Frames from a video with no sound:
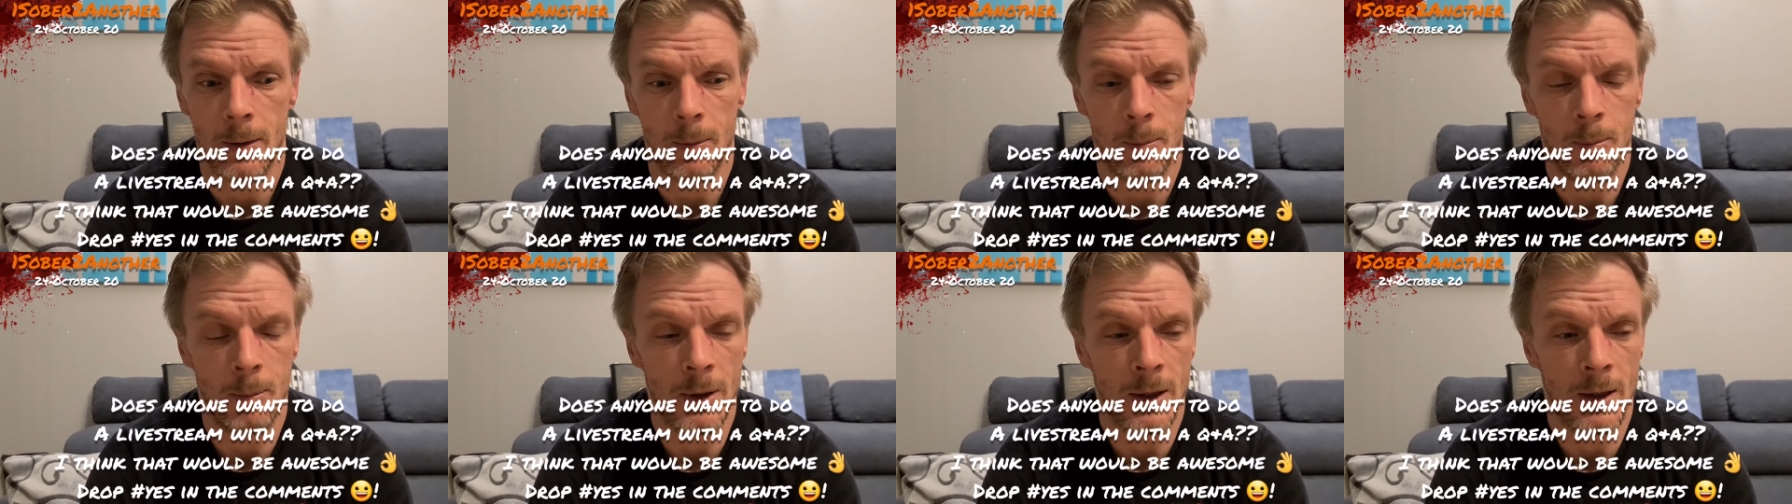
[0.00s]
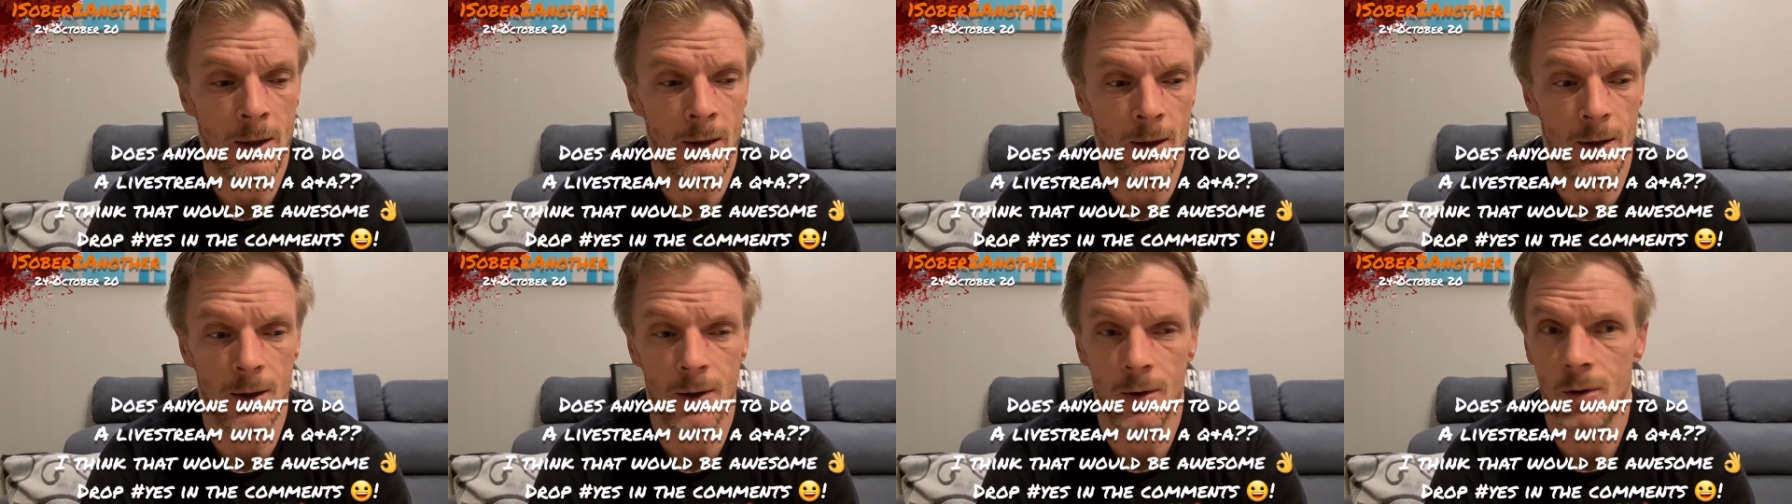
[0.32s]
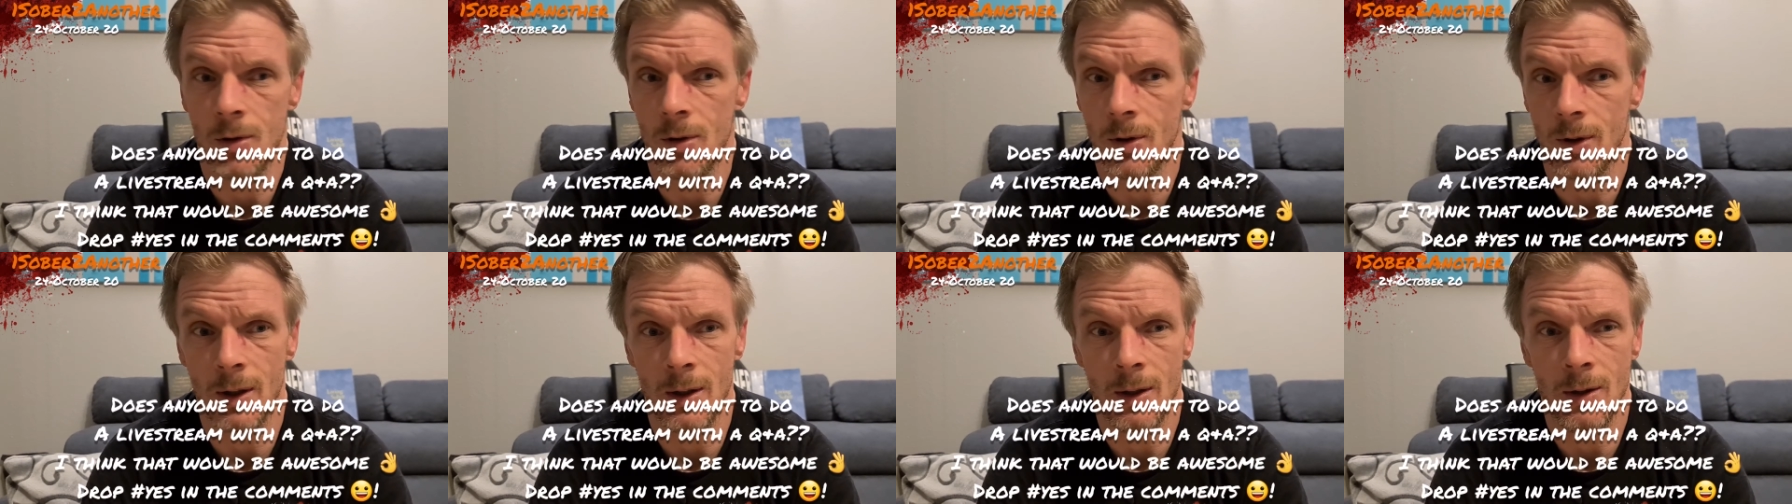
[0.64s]

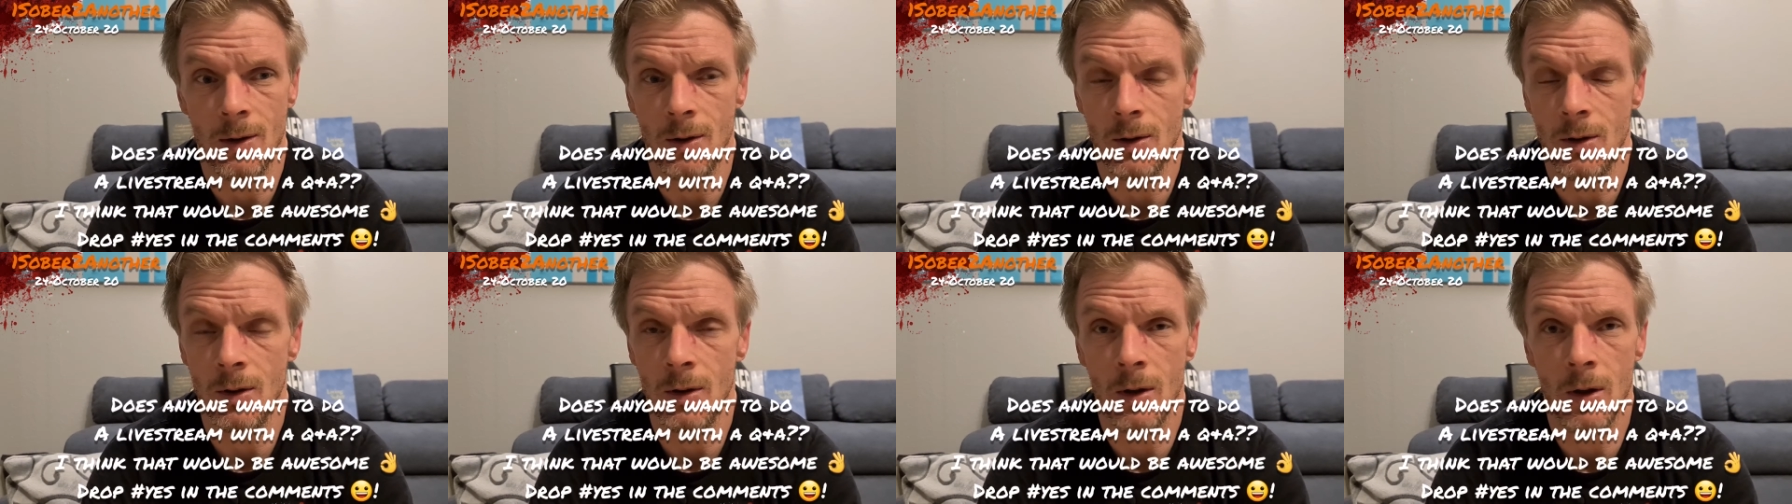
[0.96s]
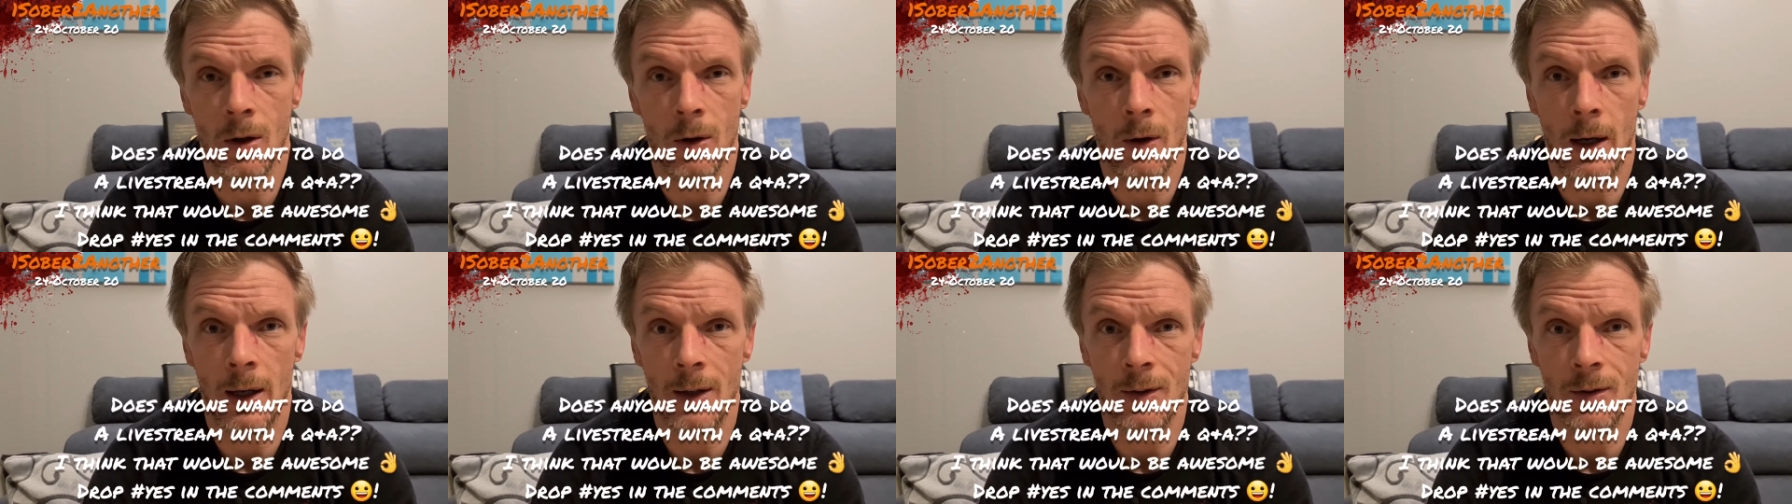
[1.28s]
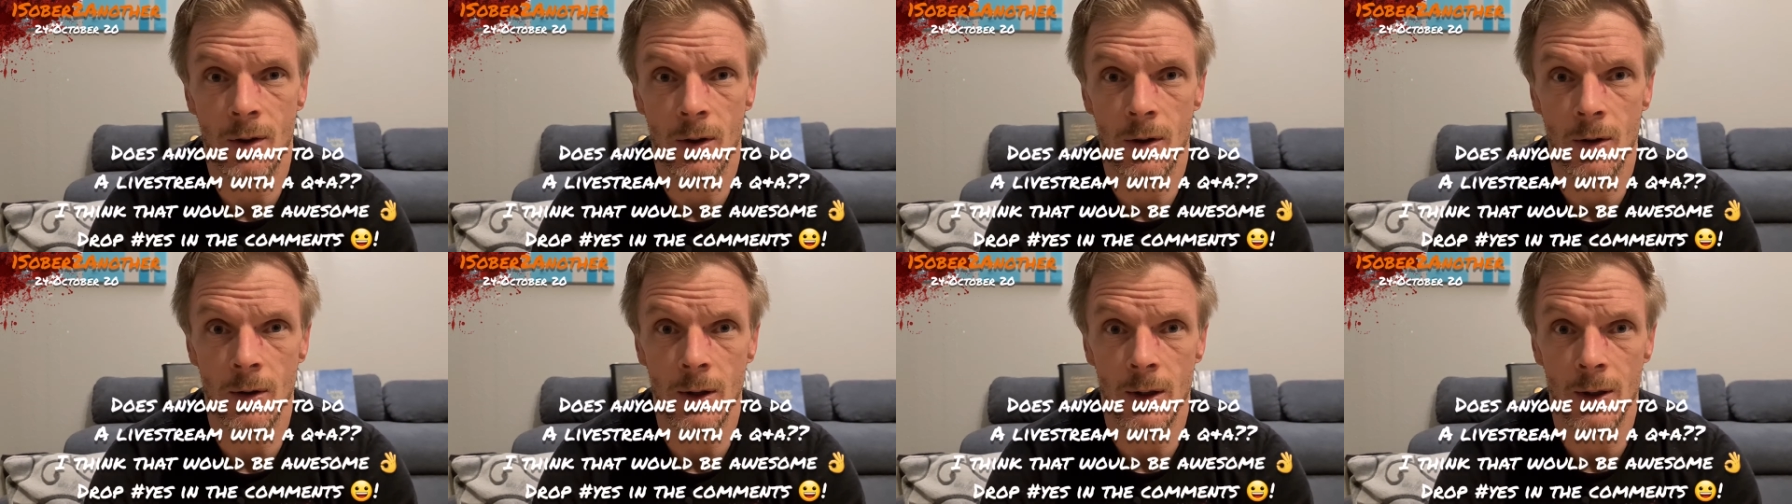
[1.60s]
because, you know, I
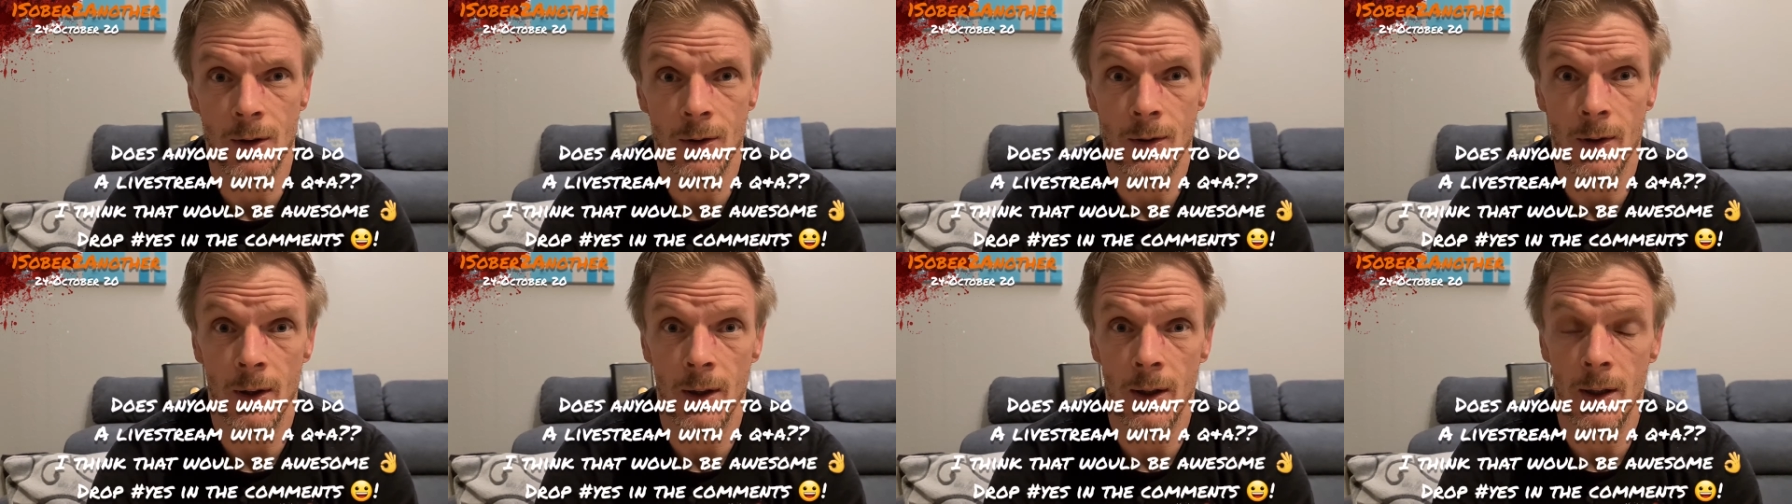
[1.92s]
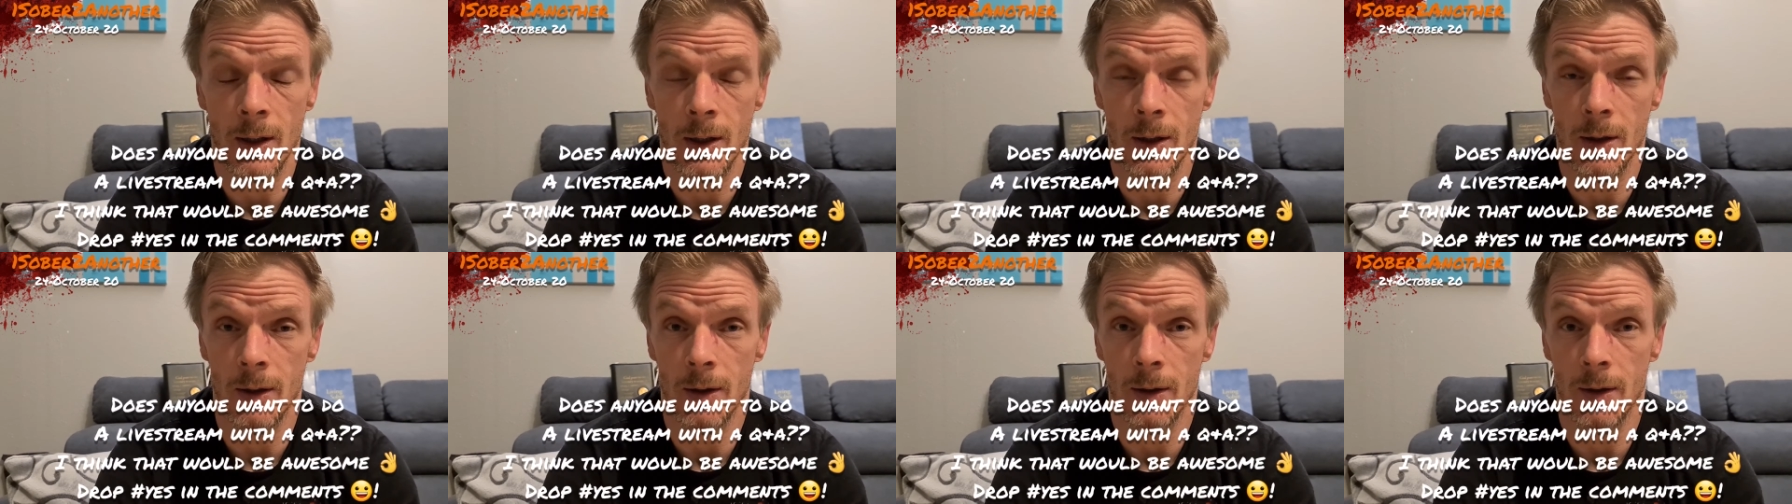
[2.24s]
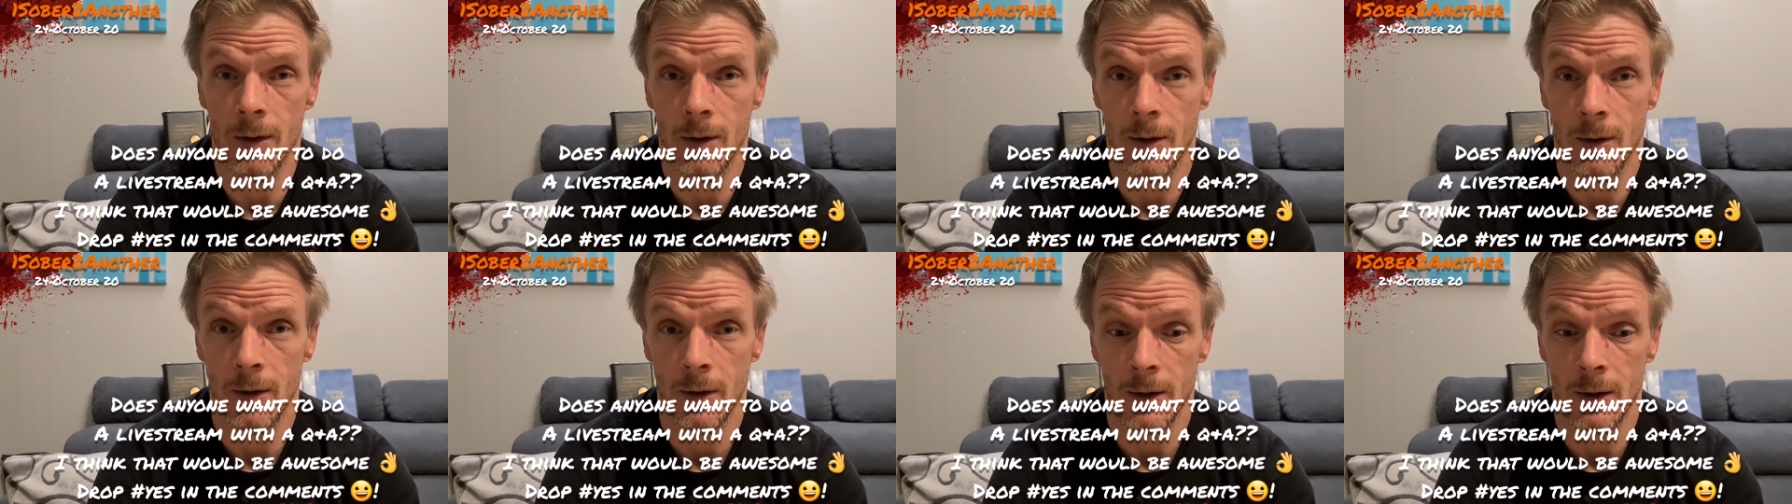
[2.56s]
certainly sit
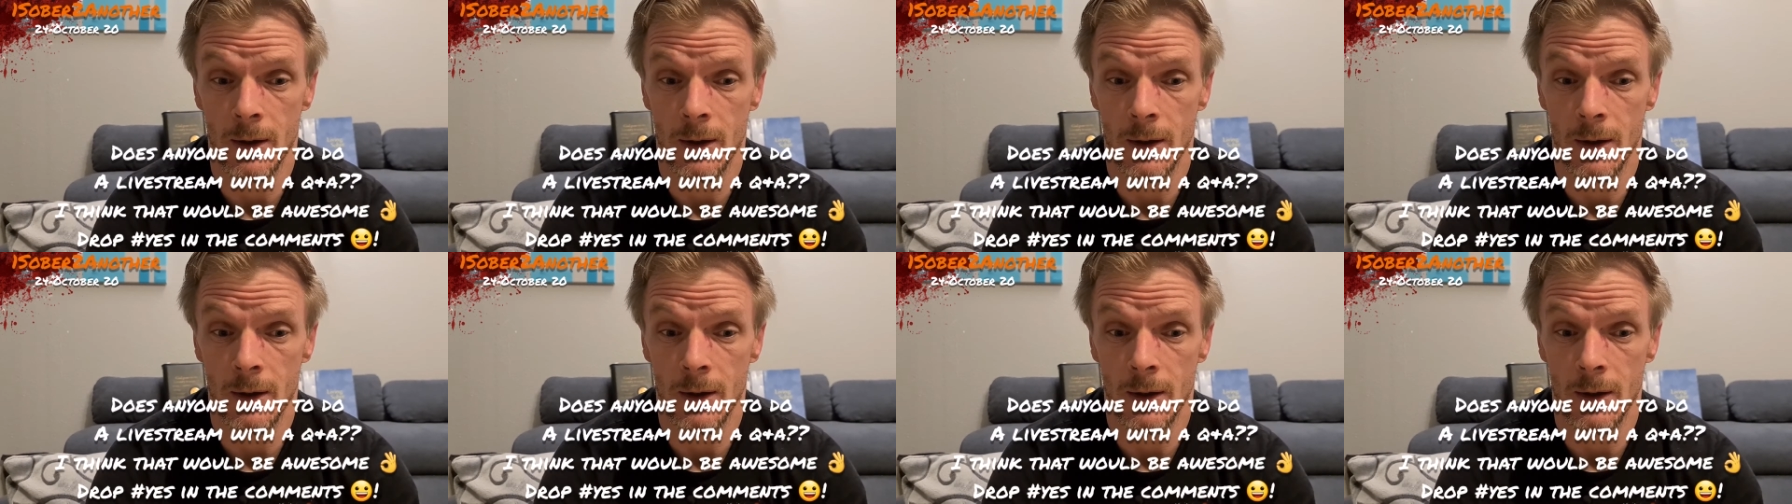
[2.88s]
here